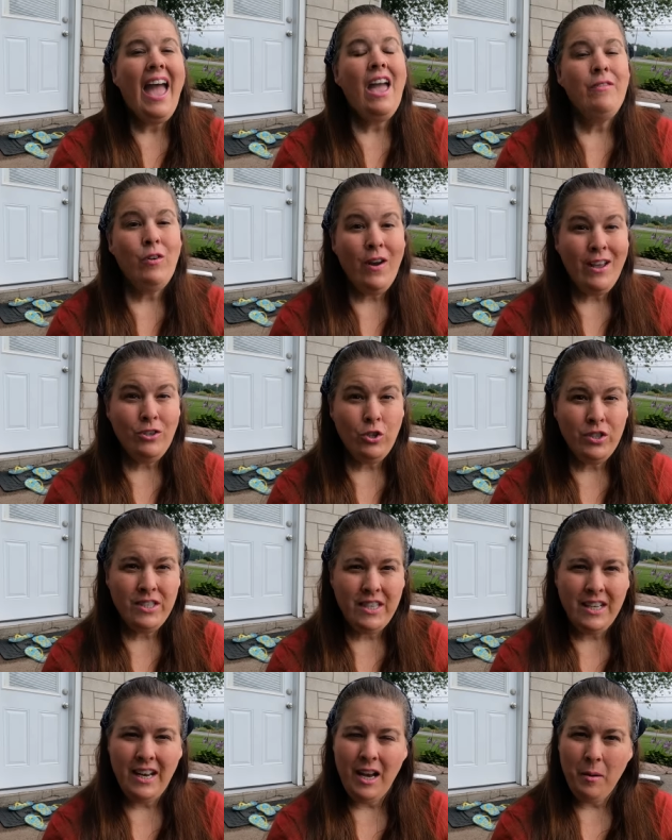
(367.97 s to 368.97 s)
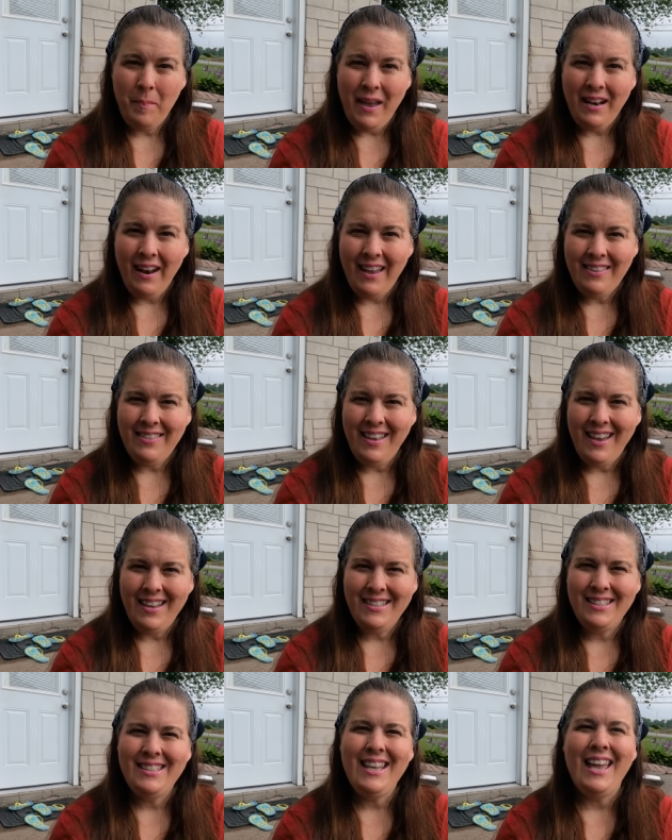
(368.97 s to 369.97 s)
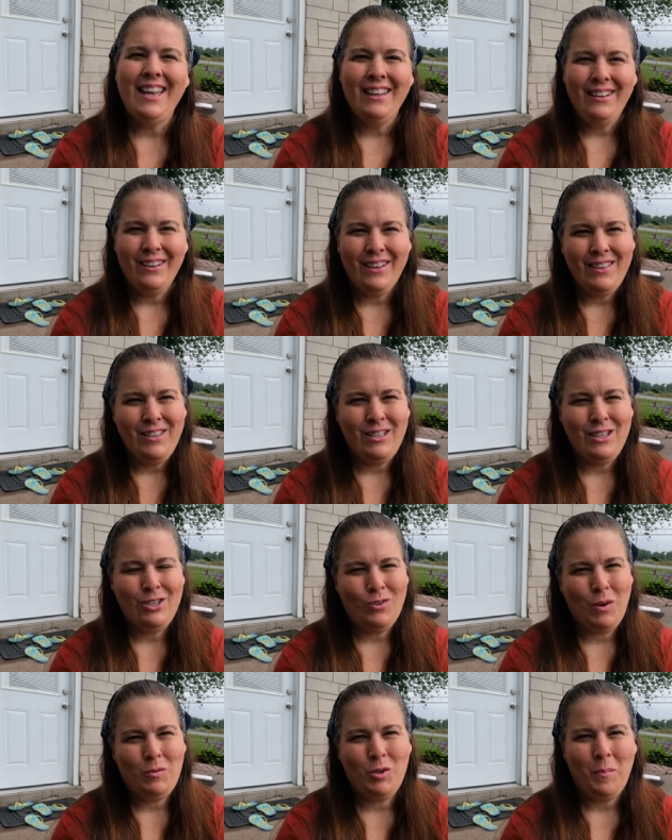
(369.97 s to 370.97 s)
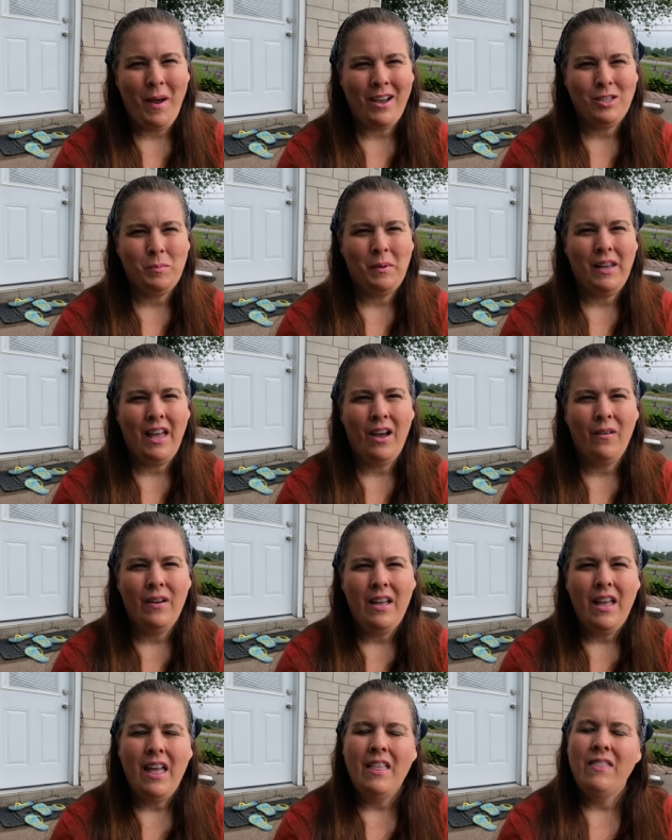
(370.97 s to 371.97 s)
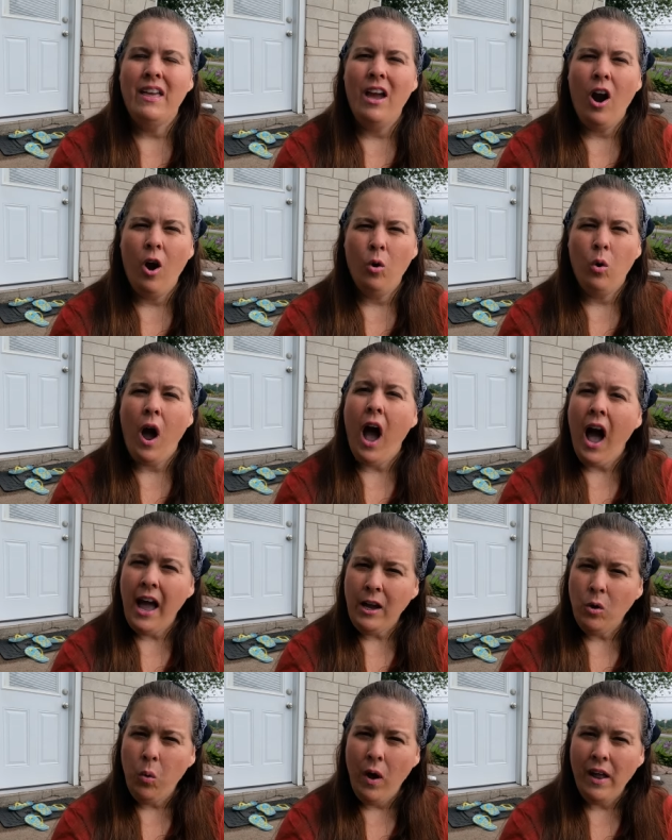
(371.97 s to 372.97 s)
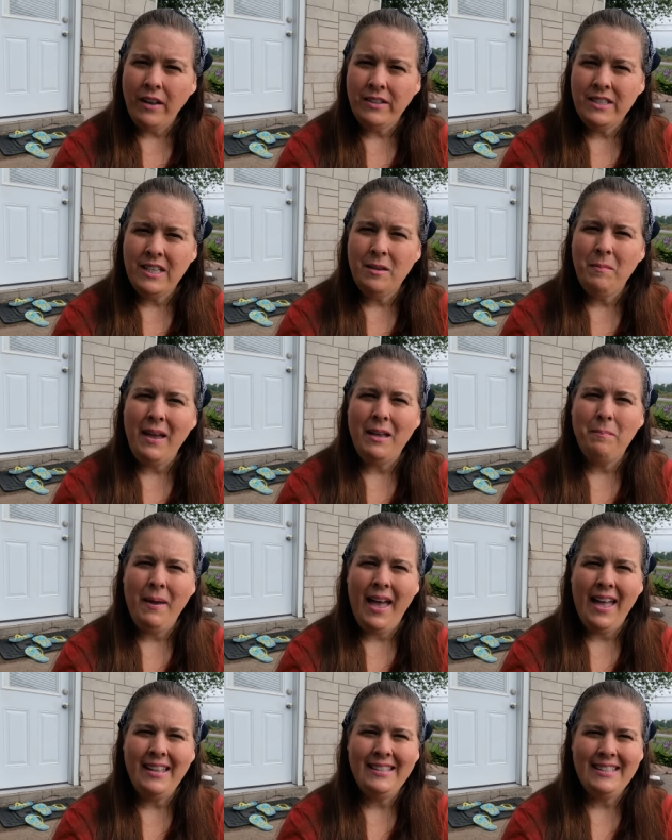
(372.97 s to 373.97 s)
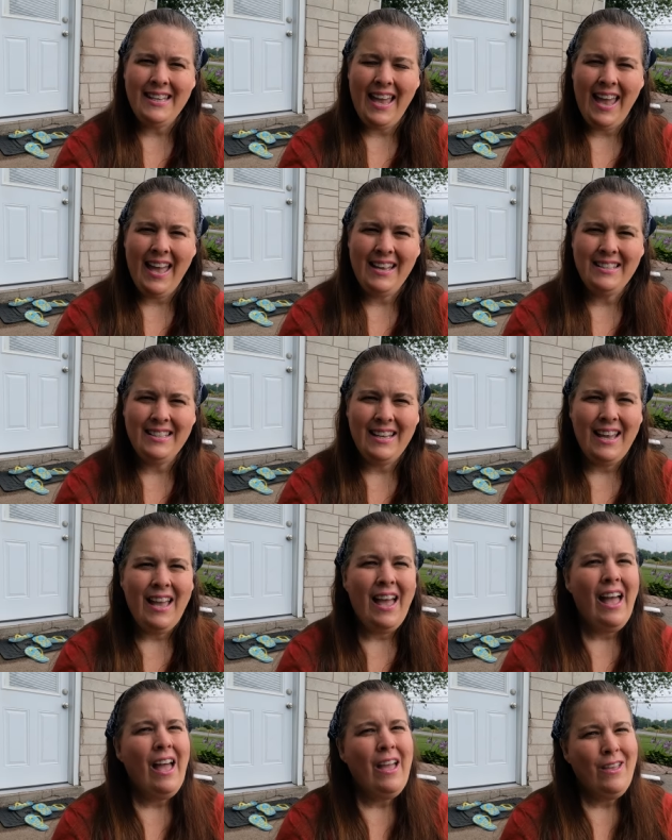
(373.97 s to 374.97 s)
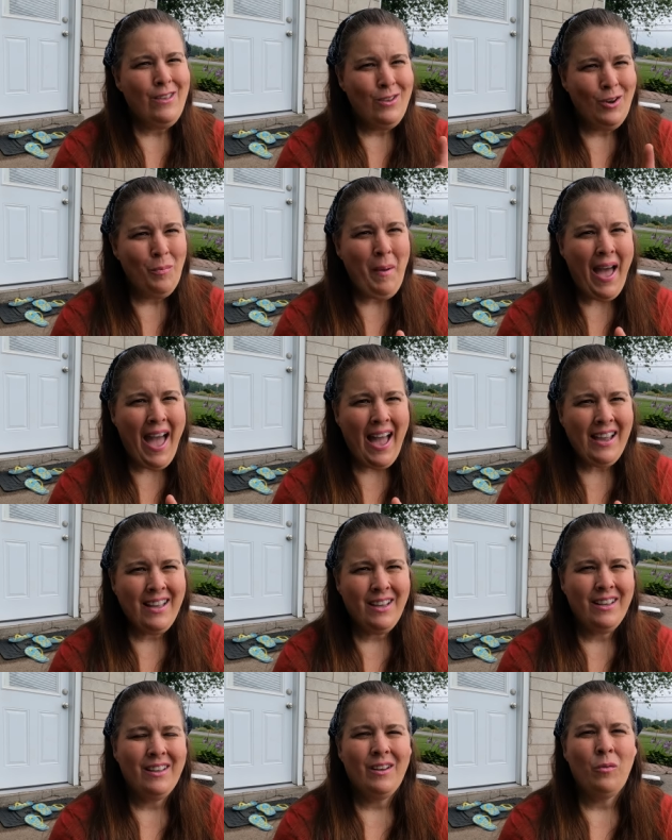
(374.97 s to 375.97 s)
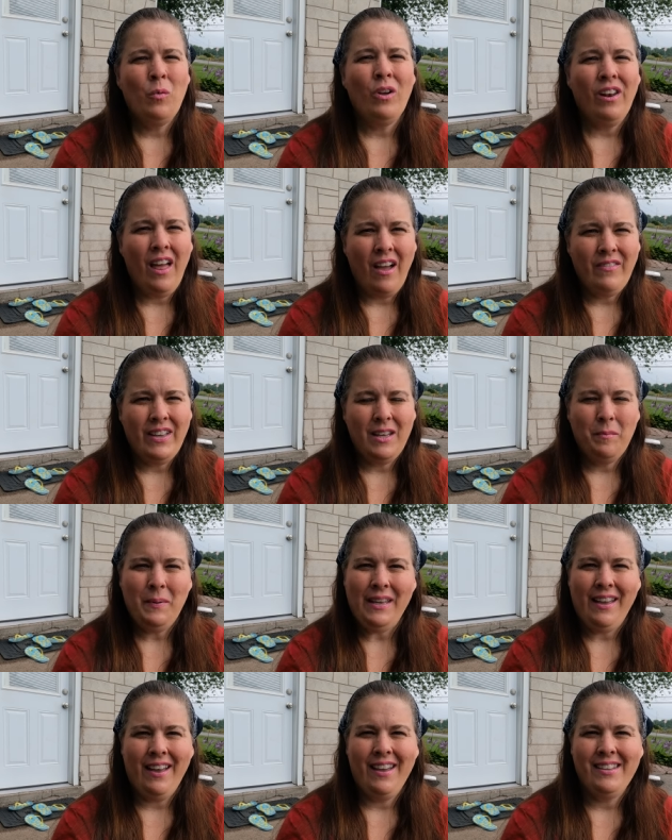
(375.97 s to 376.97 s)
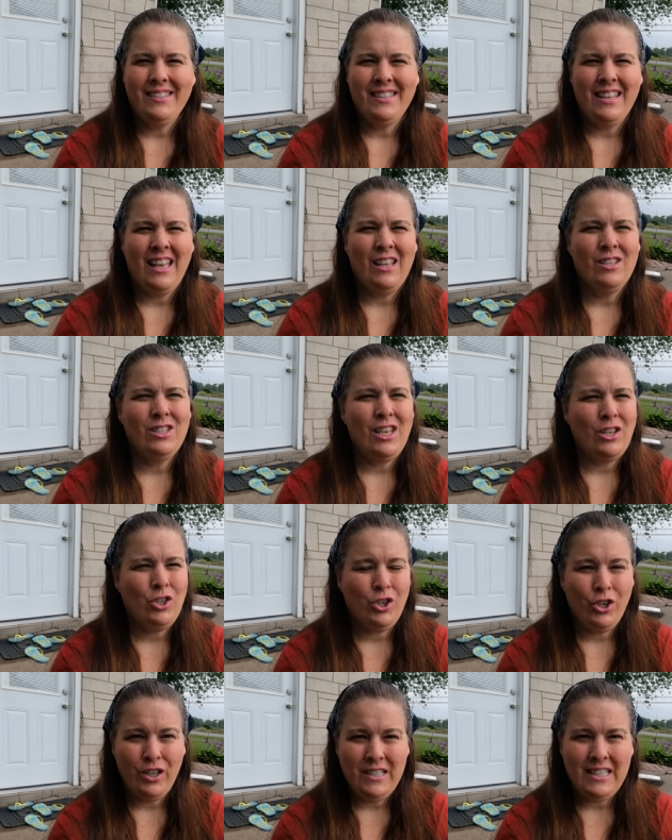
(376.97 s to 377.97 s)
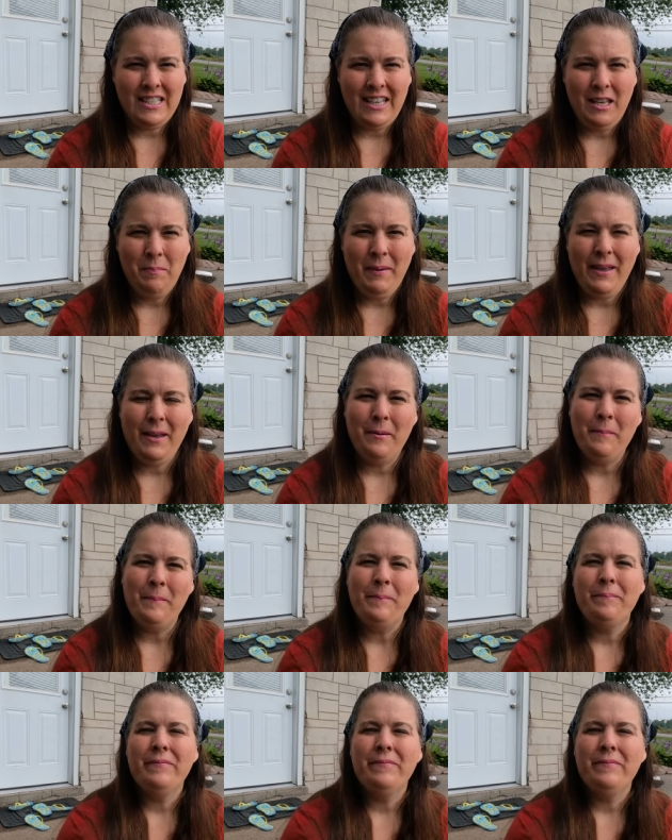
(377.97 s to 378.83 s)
If you're interested in a bed like this, take a look in the description box below. They are high quality made beds and your back will love it because it is such good sleeping.